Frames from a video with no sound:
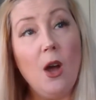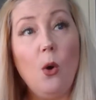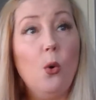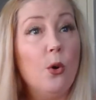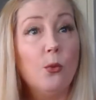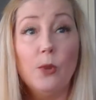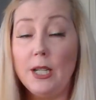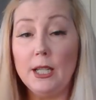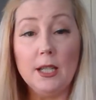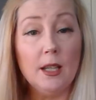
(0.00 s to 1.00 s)
or
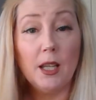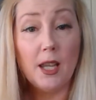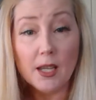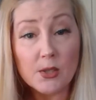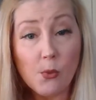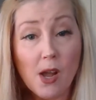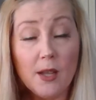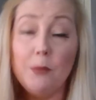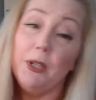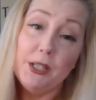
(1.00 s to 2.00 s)
reading, guess
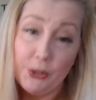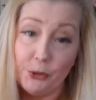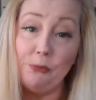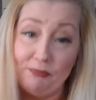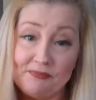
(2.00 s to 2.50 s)
what? Me too.